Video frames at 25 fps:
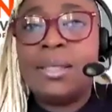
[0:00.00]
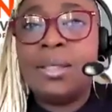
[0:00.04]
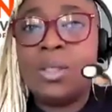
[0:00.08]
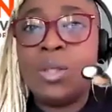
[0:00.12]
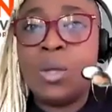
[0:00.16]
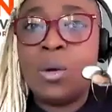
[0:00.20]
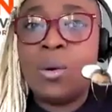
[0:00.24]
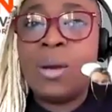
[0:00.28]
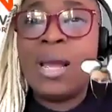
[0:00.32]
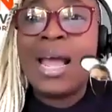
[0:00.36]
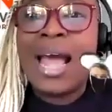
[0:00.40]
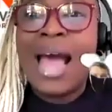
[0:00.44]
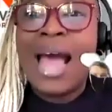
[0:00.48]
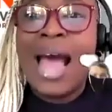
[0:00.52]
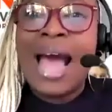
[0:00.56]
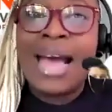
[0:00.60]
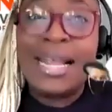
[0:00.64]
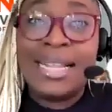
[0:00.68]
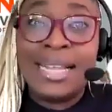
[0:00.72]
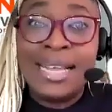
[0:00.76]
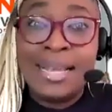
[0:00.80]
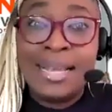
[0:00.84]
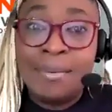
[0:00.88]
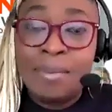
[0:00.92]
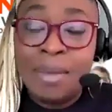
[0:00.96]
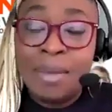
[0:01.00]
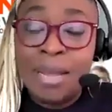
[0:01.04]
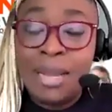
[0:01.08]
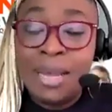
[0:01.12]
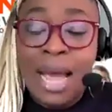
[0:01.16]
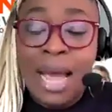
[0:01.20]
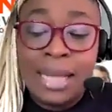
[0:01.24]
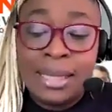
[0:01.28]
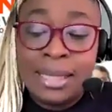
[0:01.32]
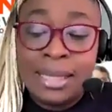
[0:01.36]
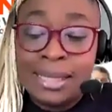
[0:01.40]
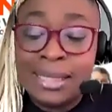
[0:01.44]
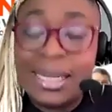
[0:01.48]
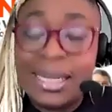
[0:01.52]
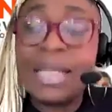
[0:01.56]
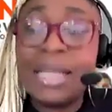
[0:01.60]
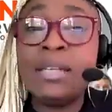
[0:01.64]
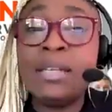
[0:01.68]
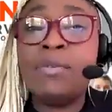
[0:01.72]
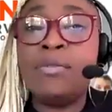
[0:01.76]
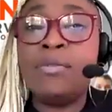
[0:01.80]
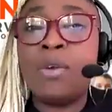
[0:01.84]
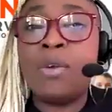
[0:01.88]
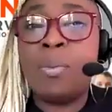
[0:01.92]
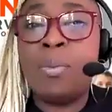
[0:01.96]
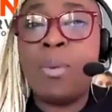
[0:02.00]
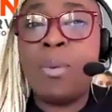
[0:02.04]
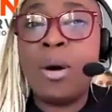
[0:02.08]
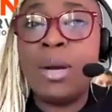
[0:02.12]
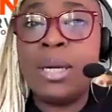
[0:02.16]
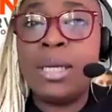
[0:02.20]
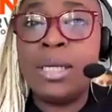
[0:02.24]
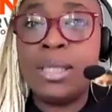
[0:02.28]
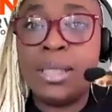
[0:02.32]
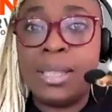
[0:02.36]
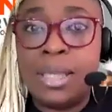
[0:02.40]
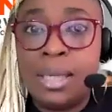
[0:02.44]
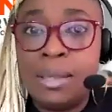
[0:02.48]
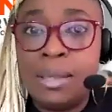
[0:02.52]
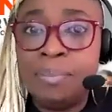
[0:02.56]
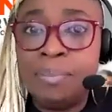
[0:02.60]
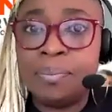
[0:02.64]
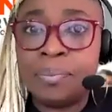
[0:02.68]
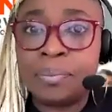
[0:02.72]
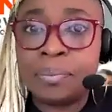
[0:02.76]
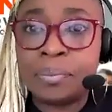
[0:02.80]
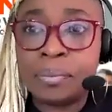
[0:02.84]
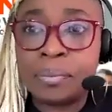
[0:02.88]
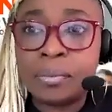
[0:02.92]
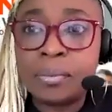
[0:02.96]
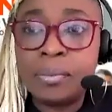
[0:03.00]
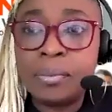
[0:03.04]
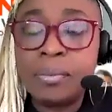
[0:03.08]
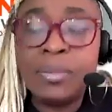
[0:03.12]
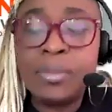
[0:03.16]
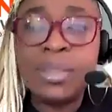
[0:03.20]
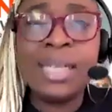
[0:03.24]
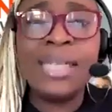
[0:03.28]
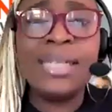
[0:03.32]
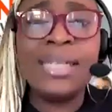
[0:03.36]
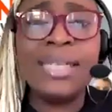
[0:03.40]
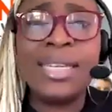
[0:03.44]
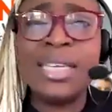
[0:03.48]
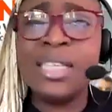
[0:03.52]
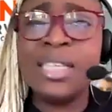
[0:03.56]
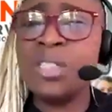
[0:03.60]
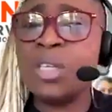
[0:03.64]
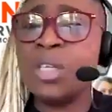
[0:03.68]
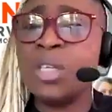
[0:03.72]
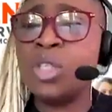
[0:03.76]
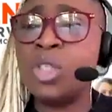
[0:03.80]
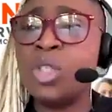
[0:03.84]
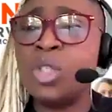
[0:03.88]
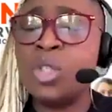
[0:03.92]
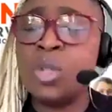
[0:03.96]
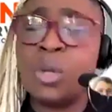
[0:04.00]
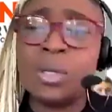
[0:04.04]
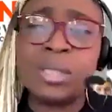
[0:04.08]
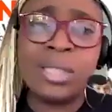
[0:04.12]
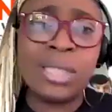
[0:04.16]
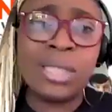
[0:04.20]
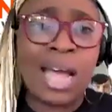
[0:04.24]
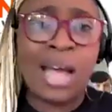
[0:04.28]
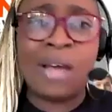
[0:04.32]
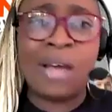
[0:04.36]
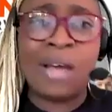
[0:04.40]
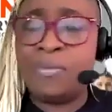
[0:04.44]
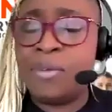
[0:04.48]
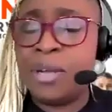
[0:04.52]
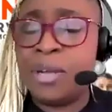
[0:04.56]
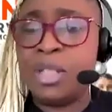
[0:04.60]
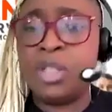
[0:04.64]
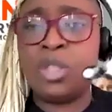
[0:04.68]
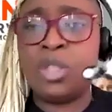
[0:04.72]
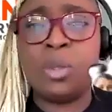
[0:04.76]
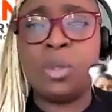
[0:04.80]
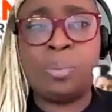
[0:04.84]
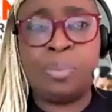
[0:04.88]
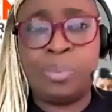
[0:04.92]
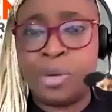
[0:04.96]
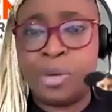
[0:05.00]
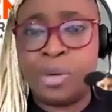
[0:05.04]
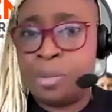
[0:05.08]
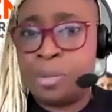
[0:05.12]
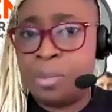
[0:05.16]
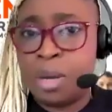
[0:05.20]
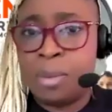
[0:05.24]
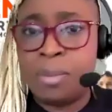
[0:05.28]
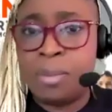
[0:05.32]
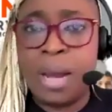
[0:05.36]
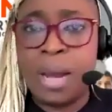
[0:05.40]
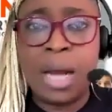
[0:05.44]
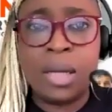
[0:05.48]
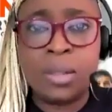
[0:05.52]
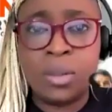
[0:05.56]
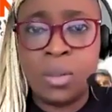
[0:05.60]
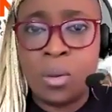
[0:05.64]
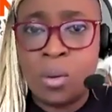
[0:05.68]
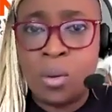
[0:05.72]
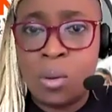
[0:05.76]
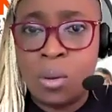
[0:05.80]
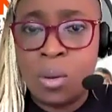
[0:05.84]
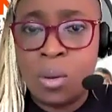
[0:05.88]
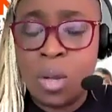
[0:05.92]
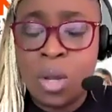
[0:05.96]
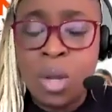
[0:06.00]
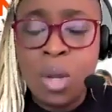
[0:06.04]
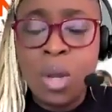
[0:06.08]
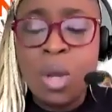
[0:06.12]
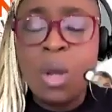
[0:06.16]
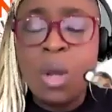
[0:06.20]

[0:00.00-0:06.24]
So at the start of your policy, this does not affect your premium at all.